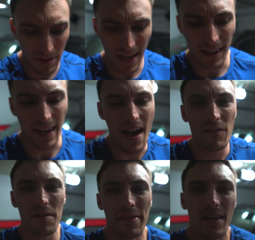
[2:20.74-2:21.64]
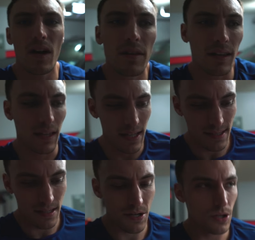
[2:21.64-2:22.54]
But yeah, like everything on the
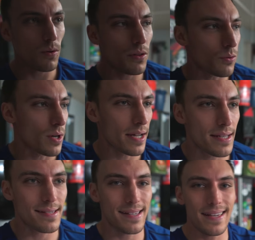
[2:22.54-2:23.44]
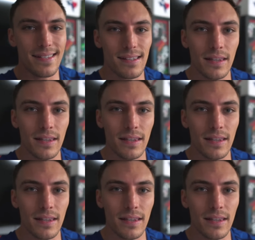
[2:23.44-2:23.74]
list to do on the Ruckus is